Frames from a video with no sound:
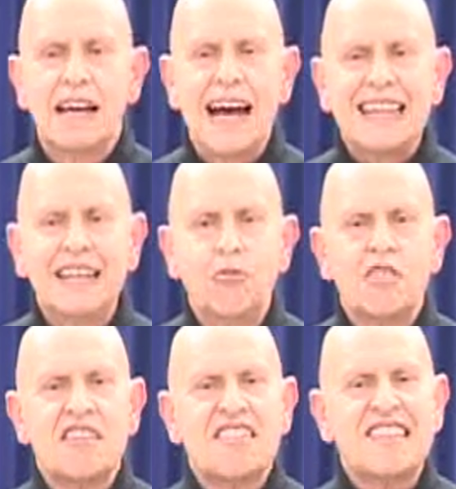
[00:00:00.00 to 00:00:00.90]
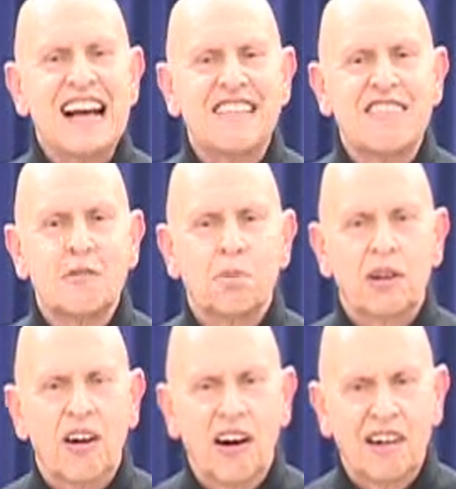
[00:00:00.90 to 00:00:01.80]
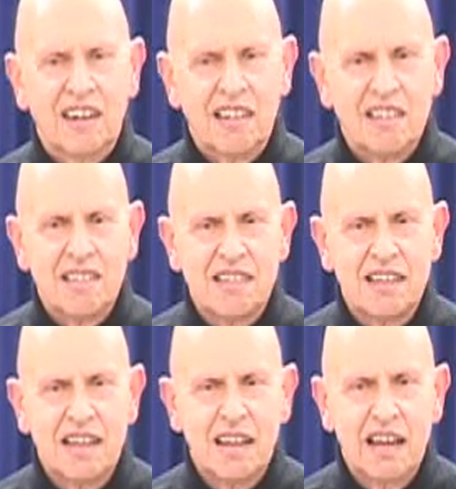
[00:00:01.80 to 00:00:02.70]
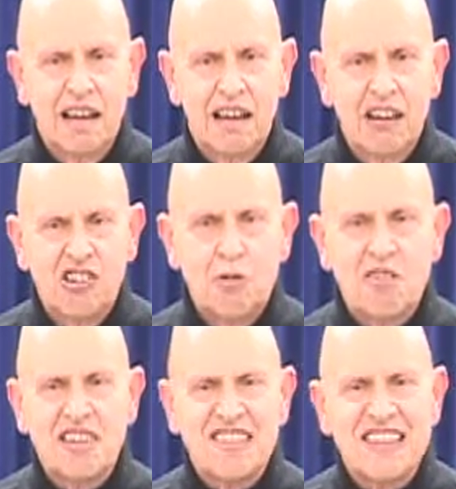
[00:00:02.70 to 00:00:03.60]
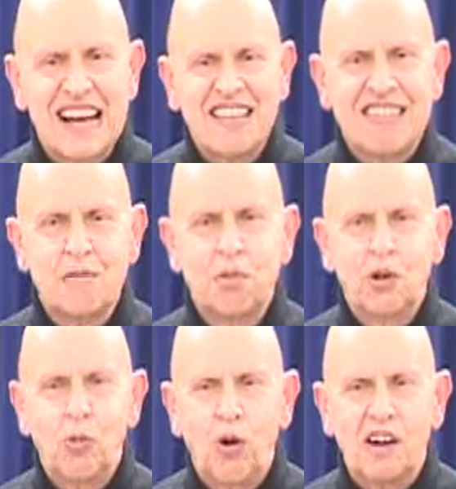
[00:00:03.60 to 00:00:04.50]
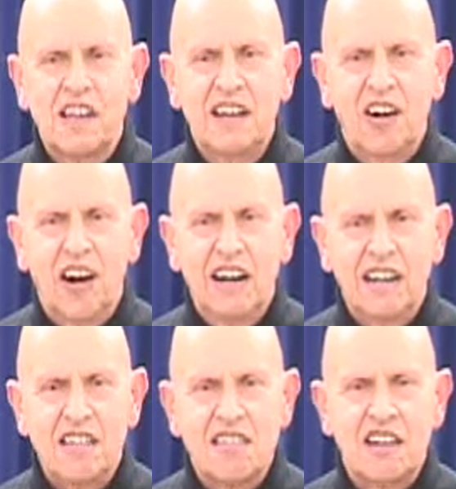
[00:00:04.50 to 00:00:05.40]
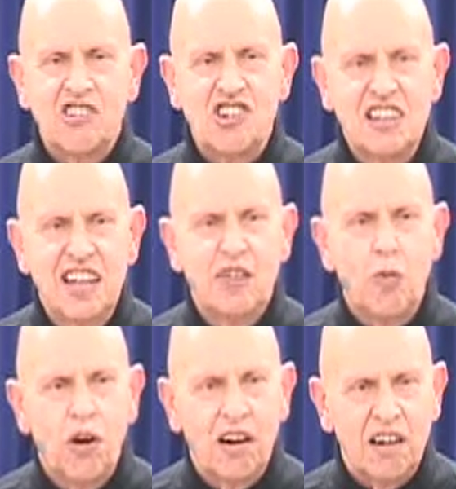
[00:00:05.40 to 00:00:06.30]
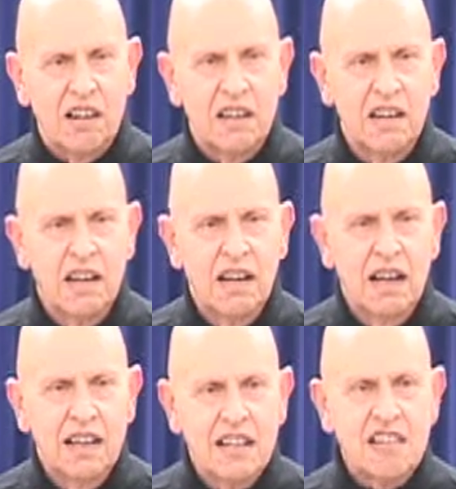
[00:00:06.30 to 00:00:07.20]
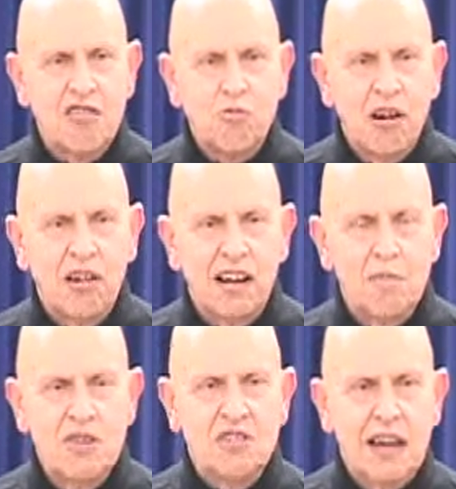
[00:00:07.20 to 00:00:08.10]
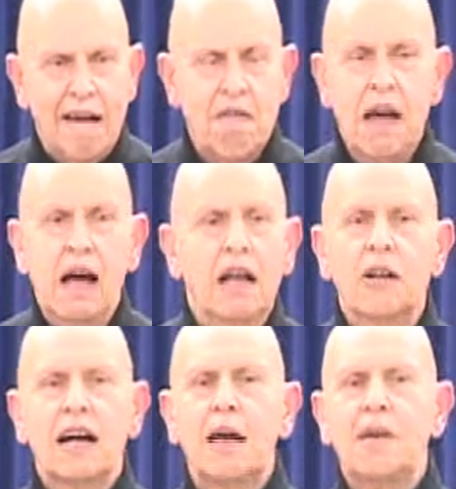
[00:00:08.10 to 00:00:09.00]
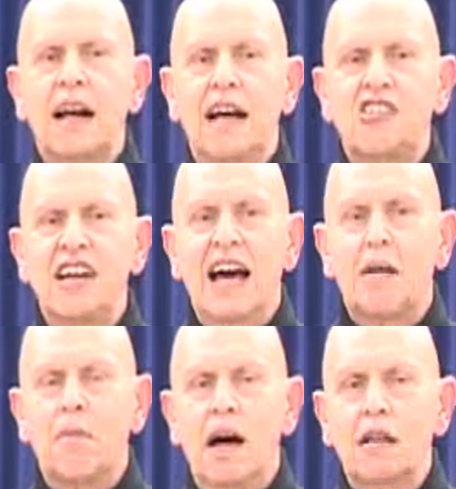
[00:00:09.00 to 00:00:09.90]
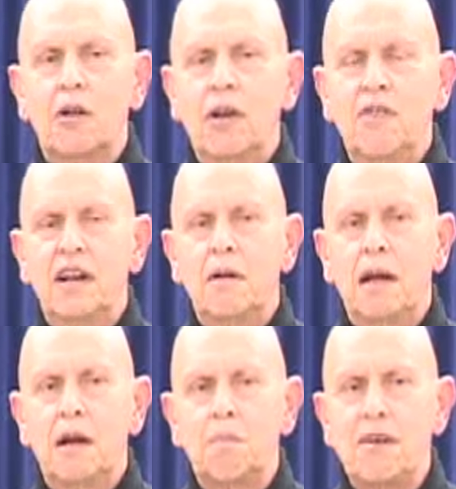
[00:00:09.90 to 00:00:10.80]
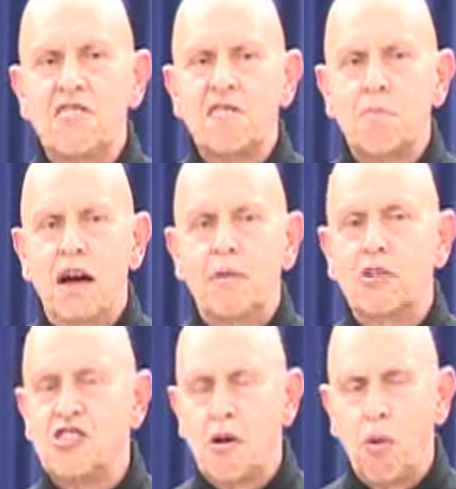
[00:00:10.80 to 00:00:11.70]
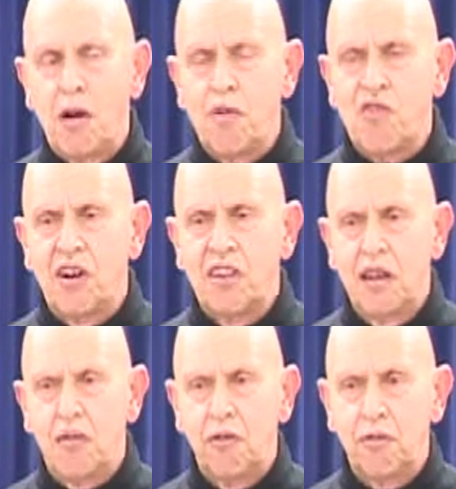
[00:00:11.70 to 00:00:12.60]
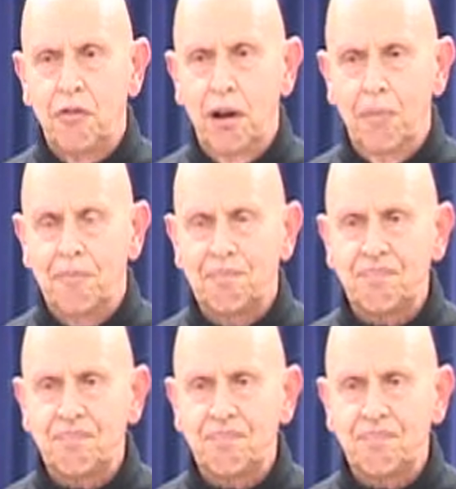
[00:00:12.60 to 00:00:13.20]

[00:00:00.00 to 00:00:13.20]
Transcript: Kathy was a sensible artist. She was a sensible working artist, and she did work. This is work. I mean, look, I mean, she had a model even in A Piece of Mind, which her work was very different from.